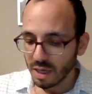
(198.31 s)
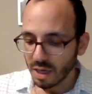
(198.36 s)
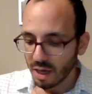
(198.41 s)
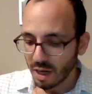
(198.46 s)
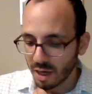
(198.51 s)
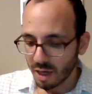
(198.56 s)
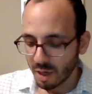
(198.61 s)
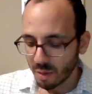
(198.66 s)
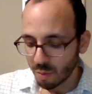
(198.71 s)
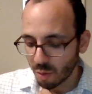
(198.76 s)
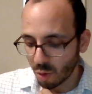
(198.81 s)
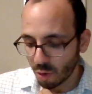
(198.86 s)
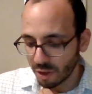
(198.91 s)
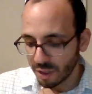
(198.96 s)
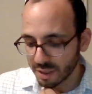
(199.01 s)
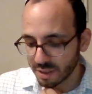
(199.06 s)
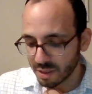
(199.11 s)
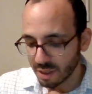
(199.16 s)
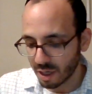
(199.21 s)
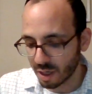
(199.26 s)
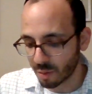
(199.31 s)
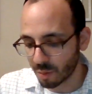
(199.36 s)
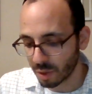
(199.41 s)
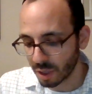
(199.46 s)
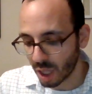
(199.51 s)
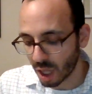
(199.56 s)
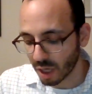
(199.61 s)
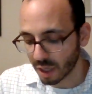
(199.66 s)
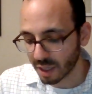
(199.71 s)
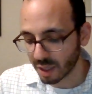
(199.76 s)
or it's
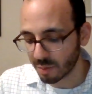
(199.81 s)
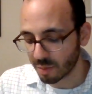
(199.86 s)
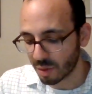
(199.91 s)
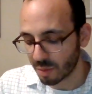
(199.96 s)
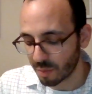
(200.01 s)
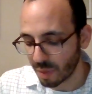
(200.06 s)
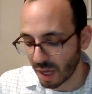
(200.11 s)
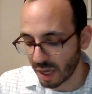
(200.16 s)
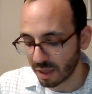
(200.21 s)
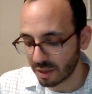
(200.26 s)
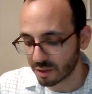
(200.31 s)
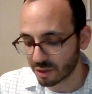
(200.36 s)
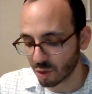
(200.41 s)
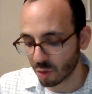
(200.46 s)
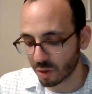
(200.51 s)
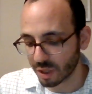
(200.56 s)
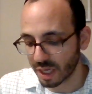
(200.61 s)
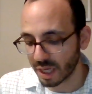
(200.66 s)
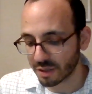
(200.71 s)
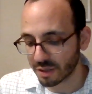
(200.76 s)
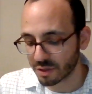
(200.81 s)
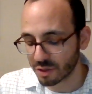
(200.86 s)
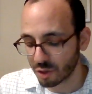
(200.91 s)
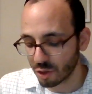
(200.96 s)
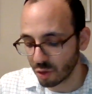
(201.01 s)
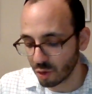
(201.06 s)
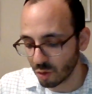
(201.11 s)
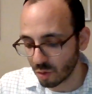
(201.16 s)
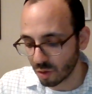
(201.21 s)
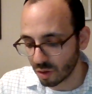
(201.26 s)
Malachim Bet, so Kings
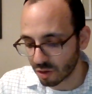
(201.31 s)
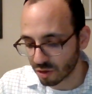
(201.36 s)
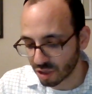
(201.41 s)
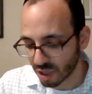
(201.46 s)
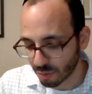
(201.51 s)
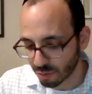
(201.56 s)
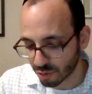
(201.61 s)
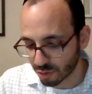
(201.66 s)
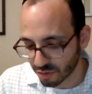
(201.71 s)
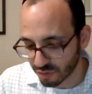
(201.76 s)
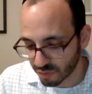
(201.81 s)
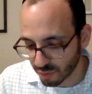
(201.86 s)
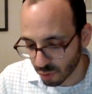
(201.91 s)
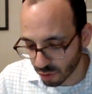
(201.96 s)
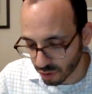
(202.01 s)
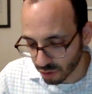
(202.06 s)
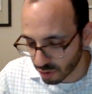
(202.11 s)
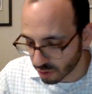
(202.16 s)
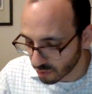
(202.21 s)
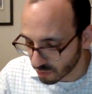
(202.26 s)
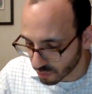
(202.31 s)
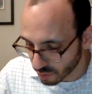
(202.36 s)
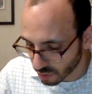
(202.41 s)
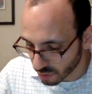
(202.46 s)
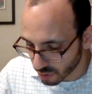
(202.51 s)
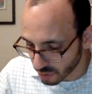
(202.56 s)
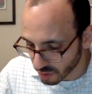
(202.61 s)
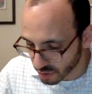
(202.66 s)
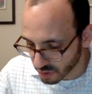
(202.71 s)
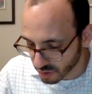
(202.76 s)
2, chapter 4,
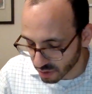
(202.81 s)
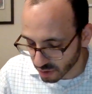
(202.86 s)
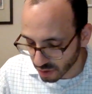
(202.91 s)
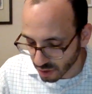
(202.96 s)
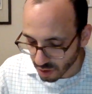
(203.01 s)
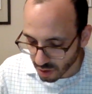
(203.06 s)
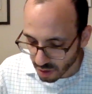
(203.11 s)
verse